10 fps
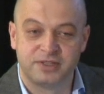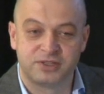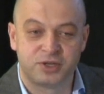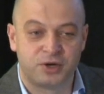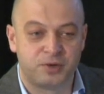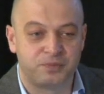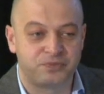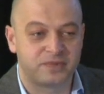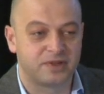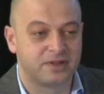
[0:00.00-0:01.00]
So
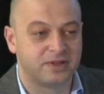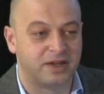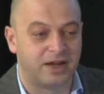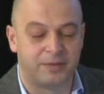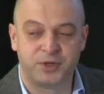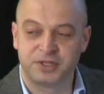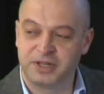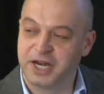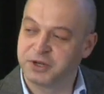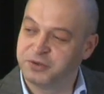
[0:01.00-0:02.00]
I'm not
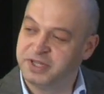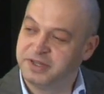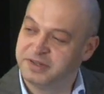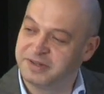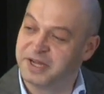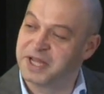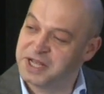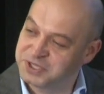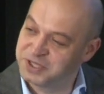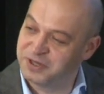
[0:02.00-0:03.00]
arguing
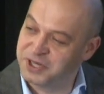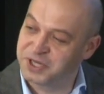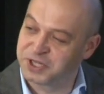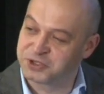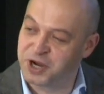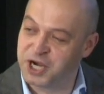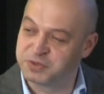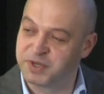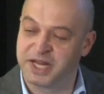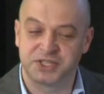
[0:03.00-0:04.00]
against clinical
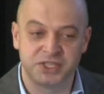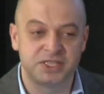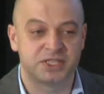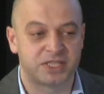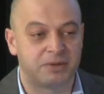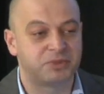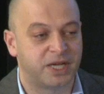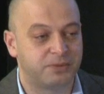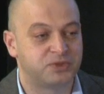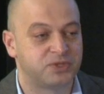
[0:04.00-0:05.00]
trials, but I think that
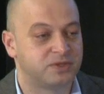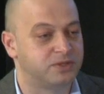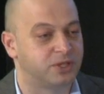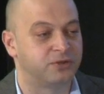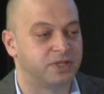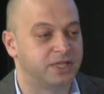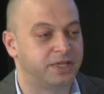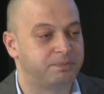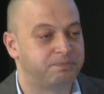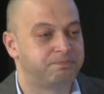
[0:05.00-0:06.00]
sometimes they're
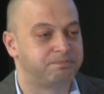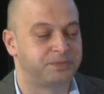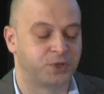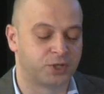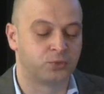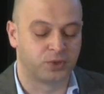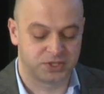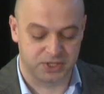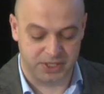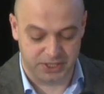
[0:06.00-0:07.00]
really not
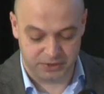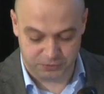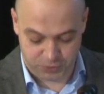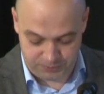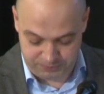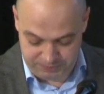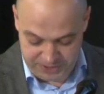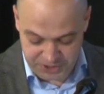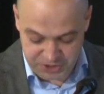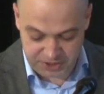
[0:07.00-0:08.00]
what's needed for
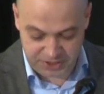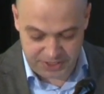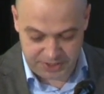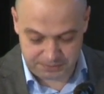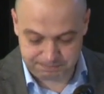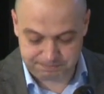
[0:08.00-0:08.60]
patient care.